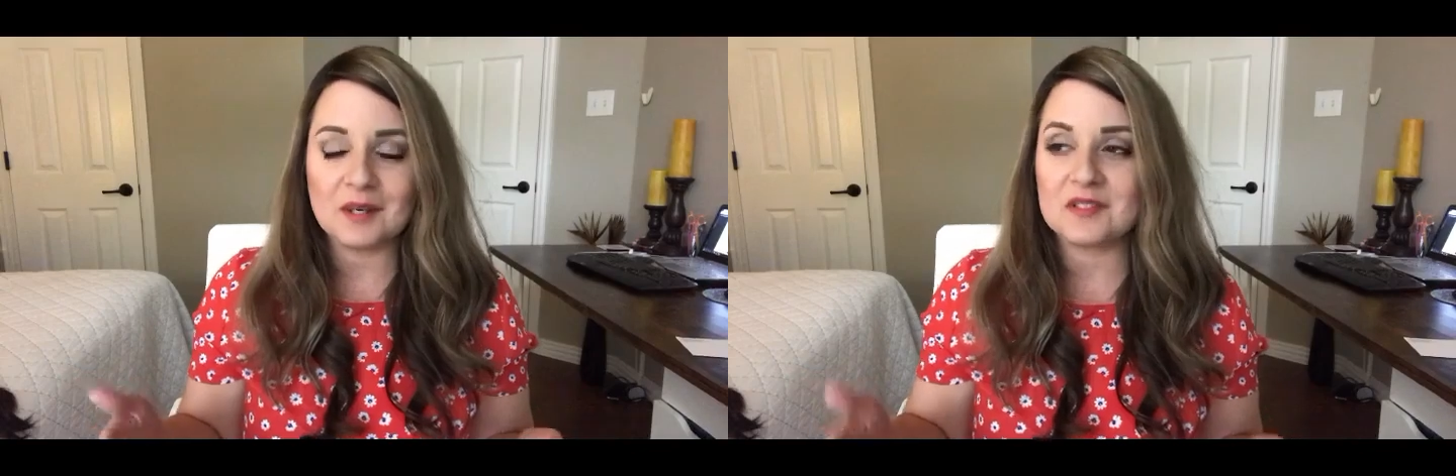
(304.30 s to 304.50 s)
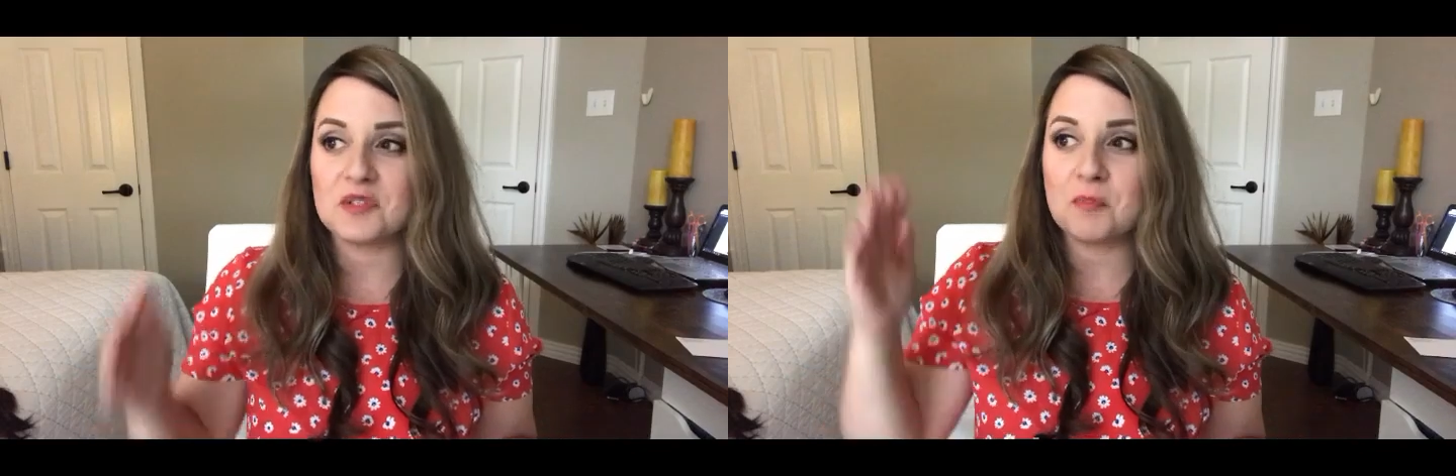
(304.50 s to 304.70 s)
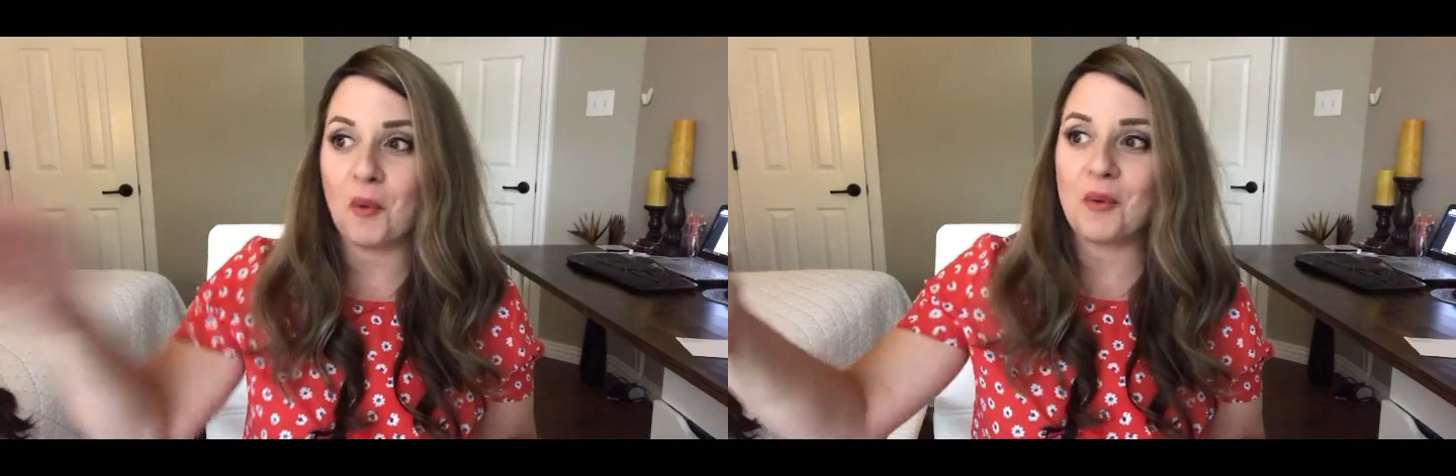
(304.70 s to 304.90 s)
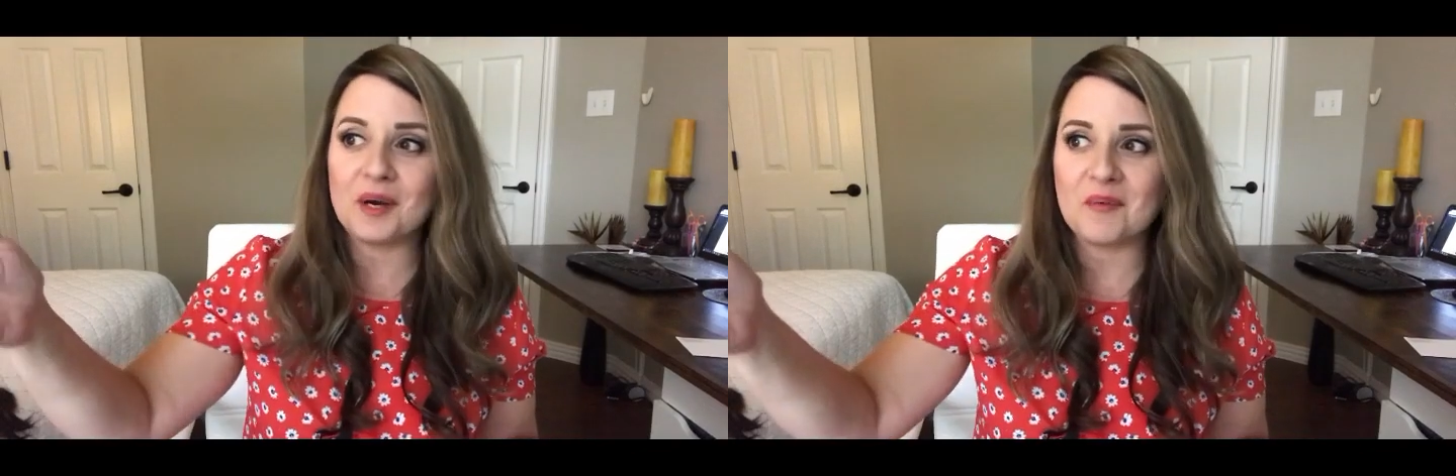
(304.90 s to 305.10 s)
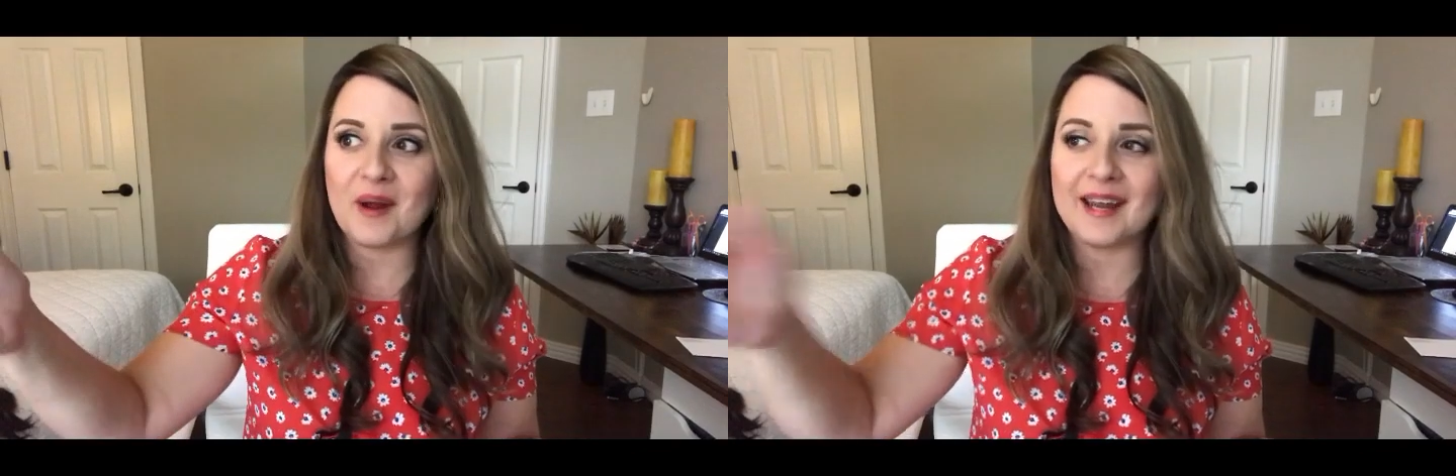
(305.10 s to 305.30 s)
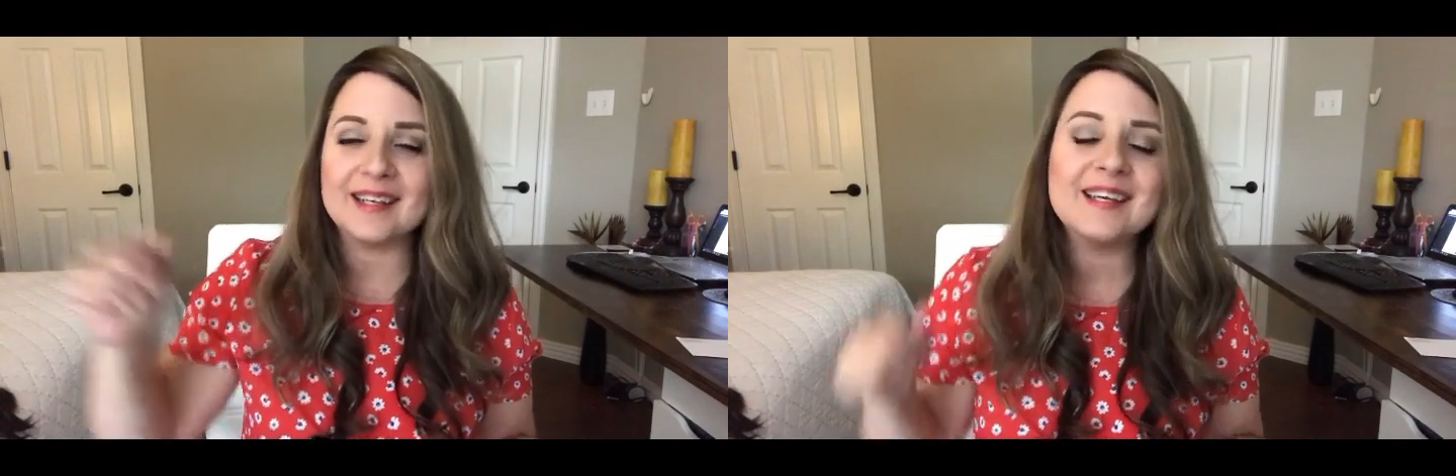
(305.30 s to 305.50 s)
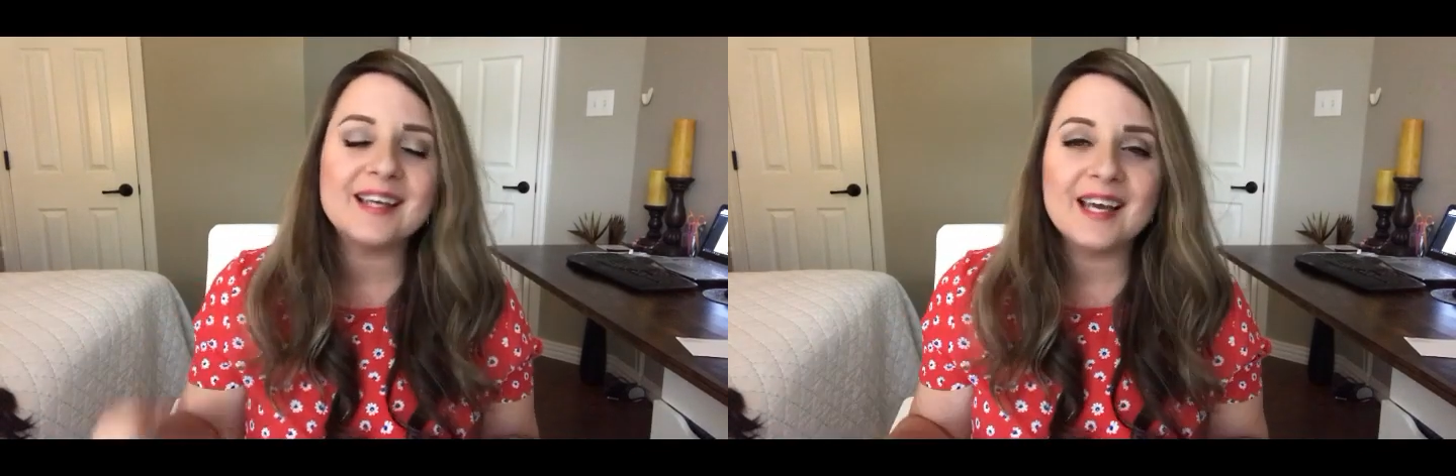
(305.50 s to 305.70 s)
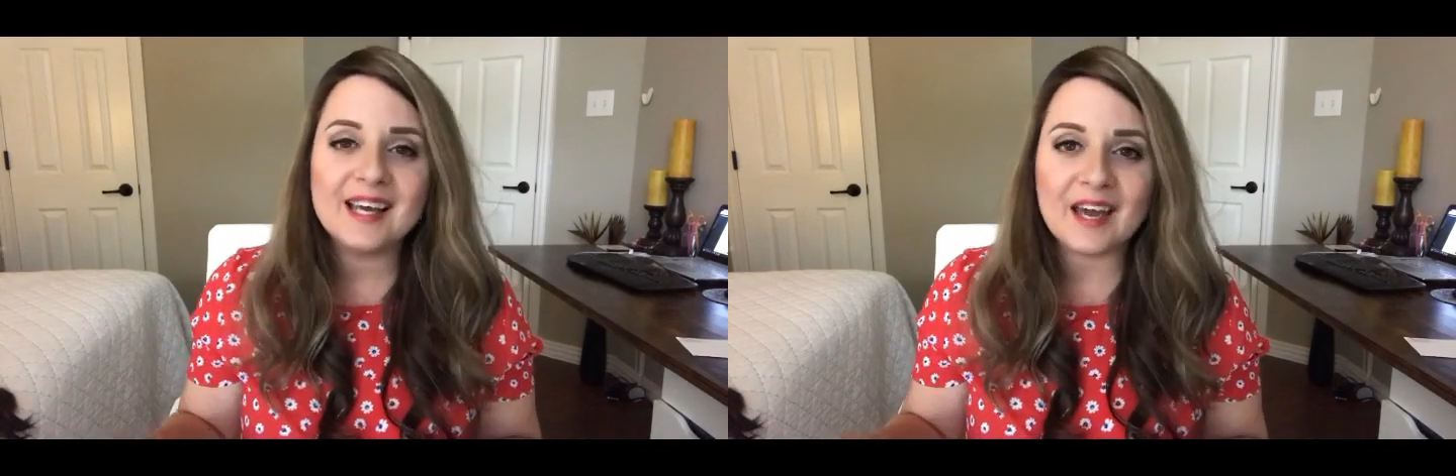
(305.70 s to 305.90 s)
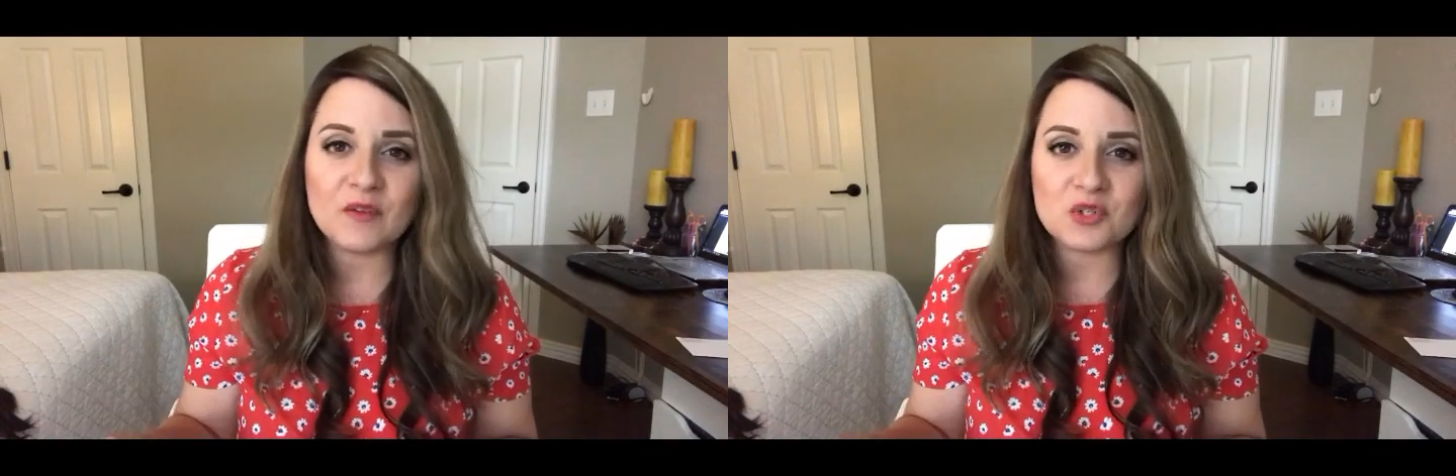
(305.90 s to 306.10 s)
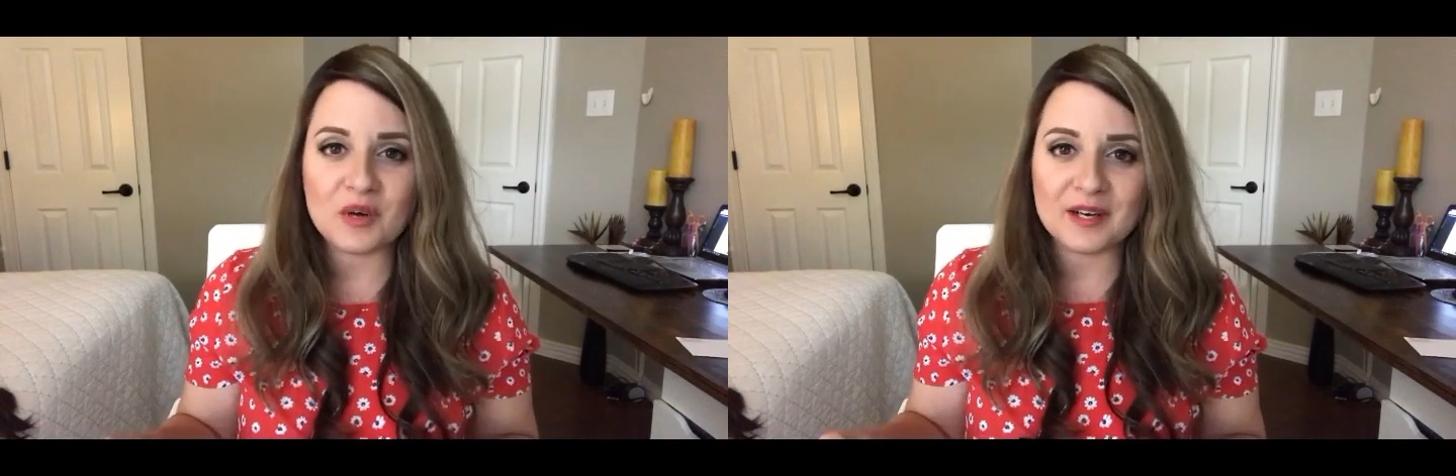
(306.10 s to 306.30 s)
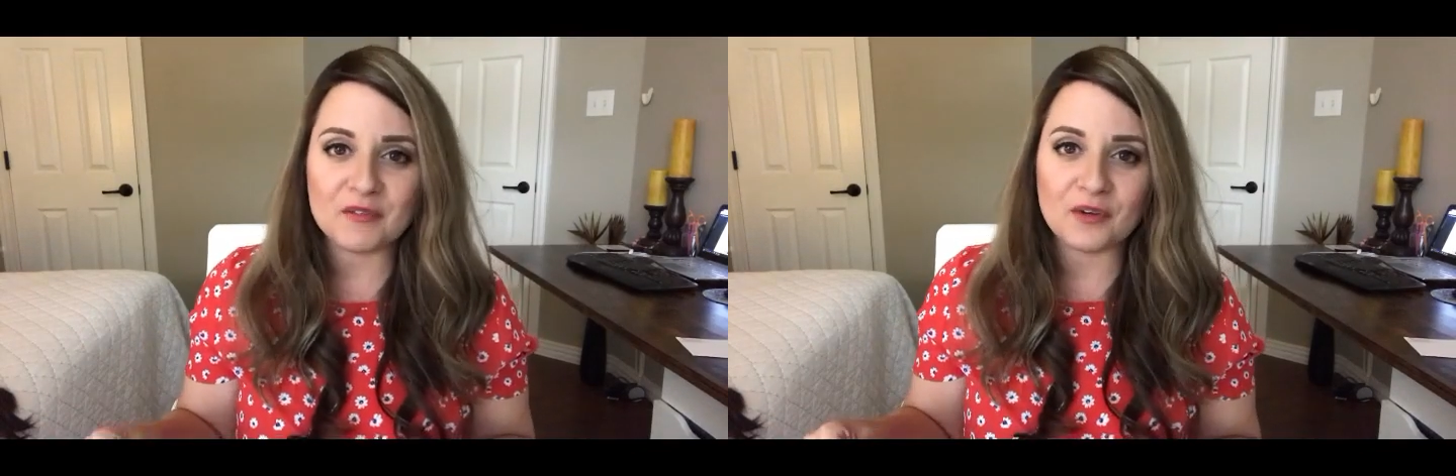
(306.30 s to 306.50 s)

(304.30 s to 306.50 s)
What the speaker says: because it's pouring rain and they're trying to